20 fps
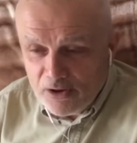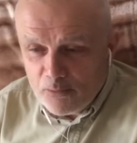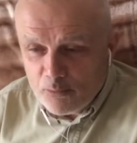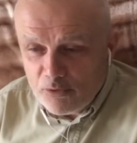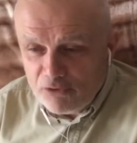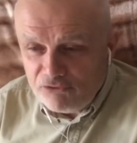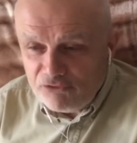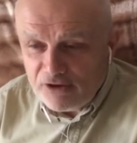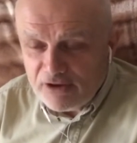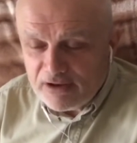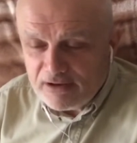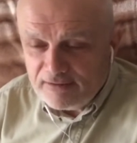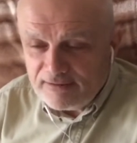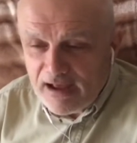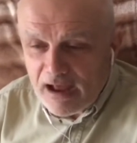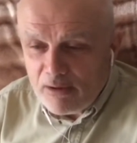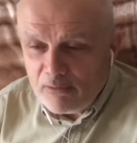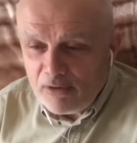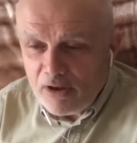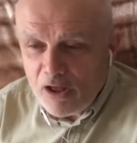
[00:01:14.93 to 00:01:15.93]
which you can
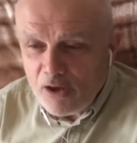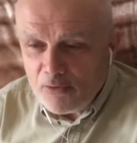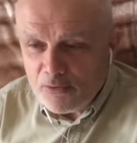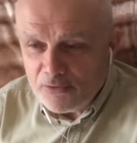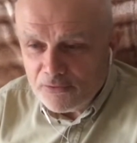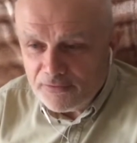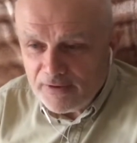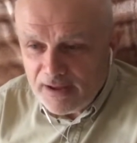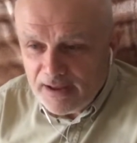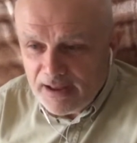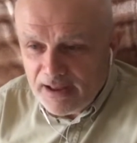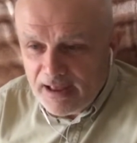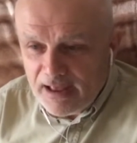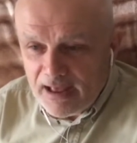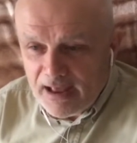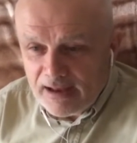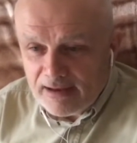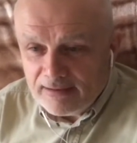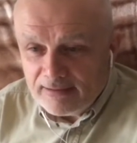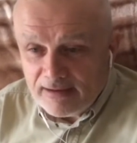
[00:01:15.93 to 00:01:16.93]
download,
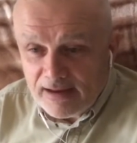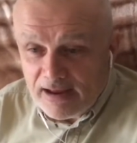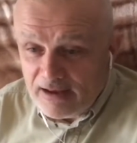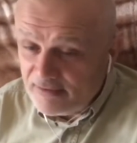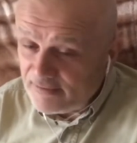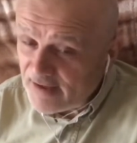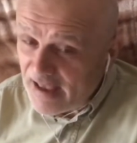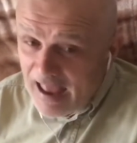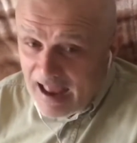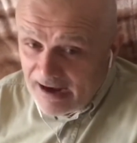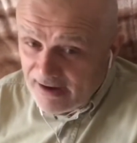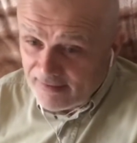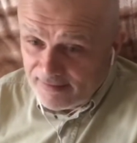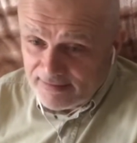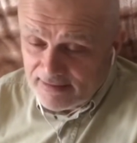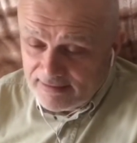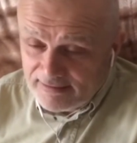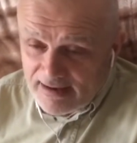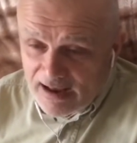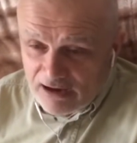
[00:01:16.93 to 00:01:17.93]
and it's
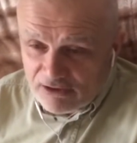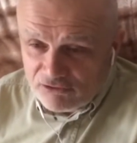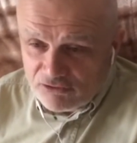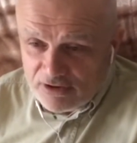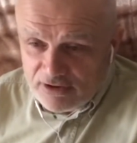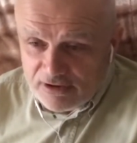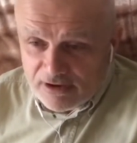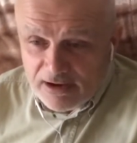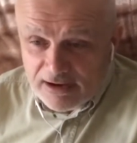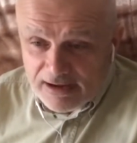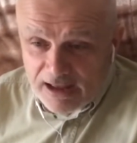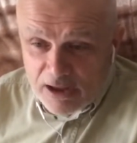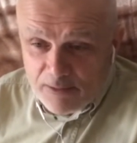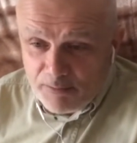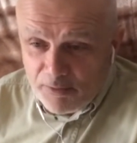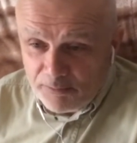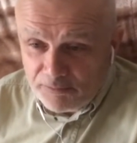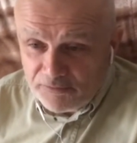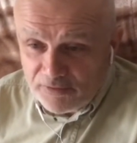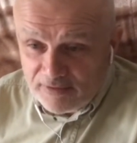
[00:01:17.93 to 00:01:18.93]
excellent, actually. You can
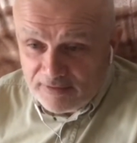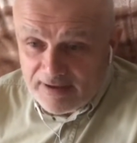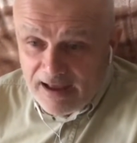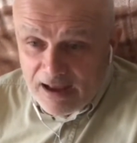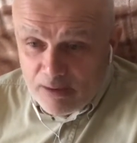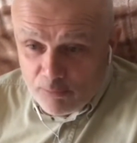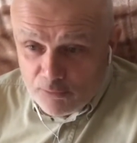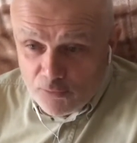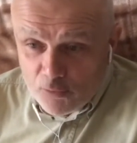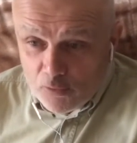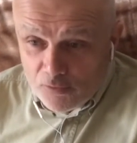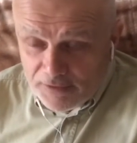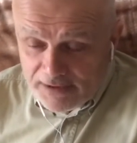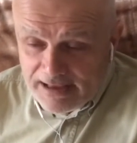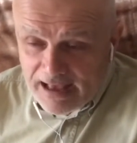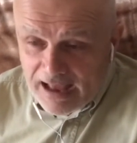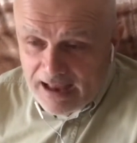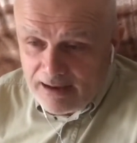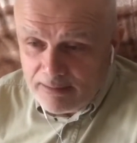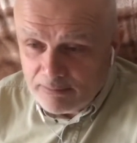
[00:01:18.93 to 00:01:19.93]
keep up to date with all the
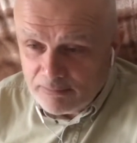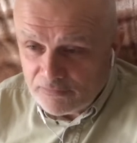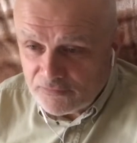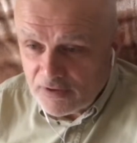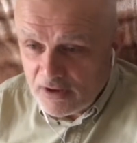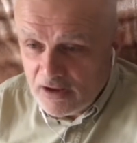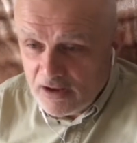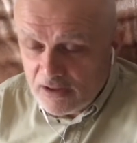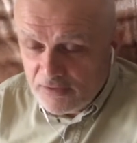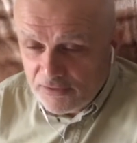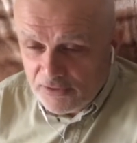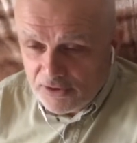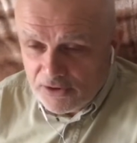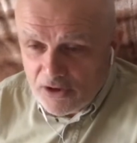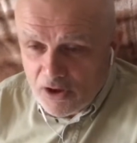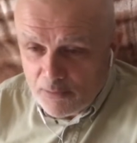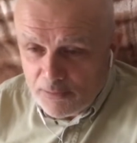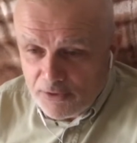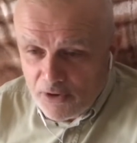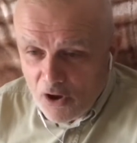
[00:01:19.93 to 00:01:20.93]
games that are
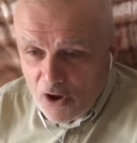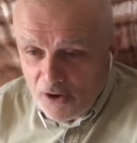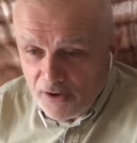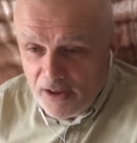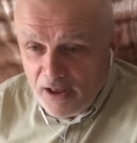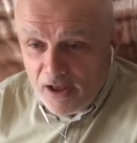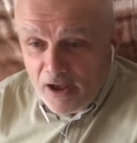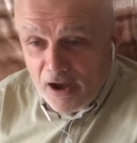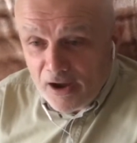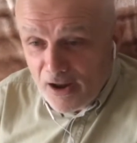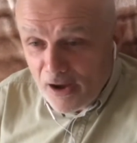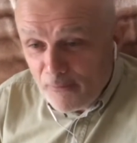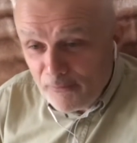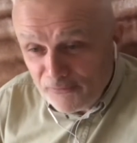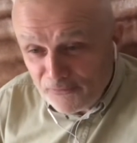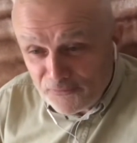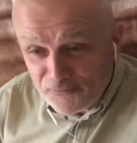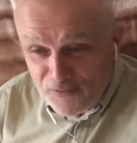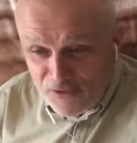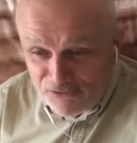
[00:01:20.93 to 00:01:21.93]
going on. And I
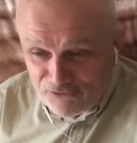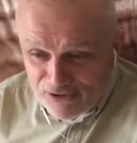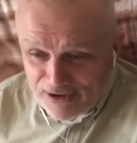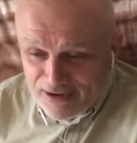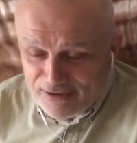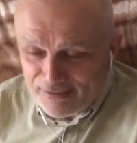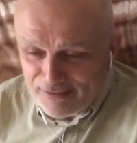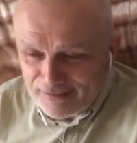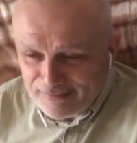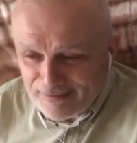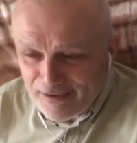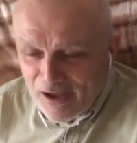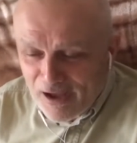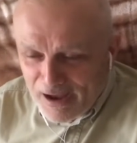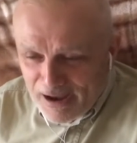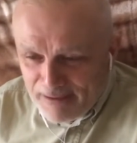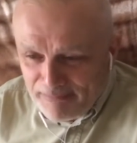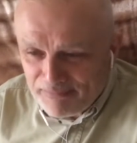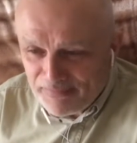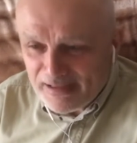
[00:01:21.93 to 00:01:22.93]
was fishing at the
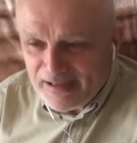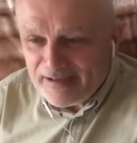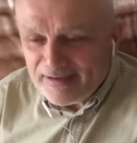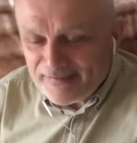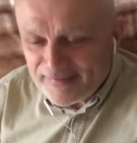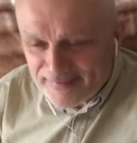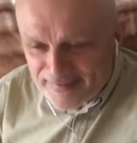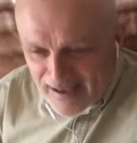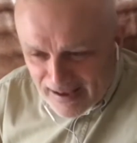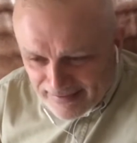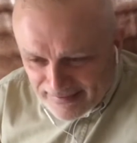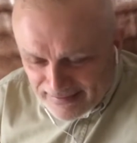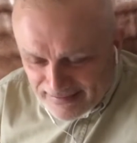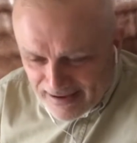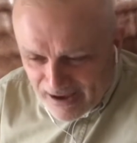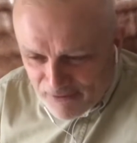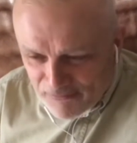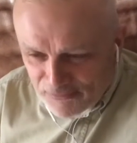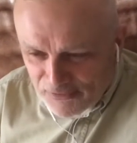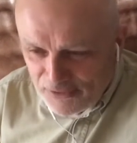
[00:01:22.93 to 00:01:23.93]
time, Saturday
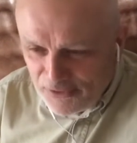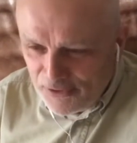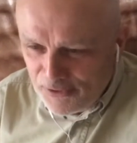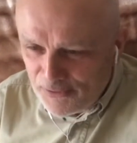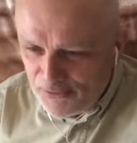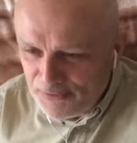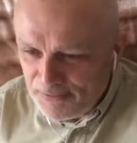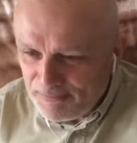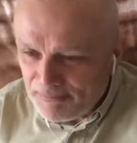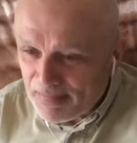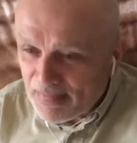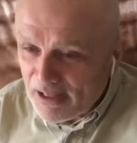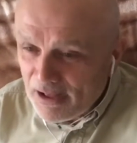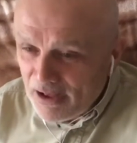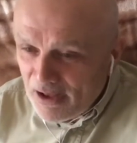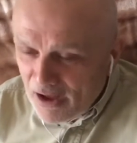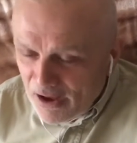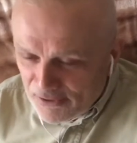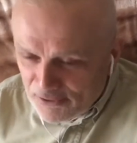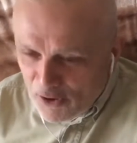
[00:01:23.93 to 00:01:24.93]
afternoon.
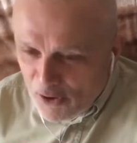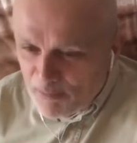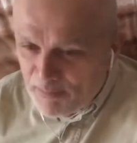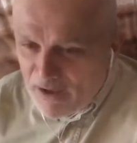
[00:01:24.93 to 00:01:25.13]
I got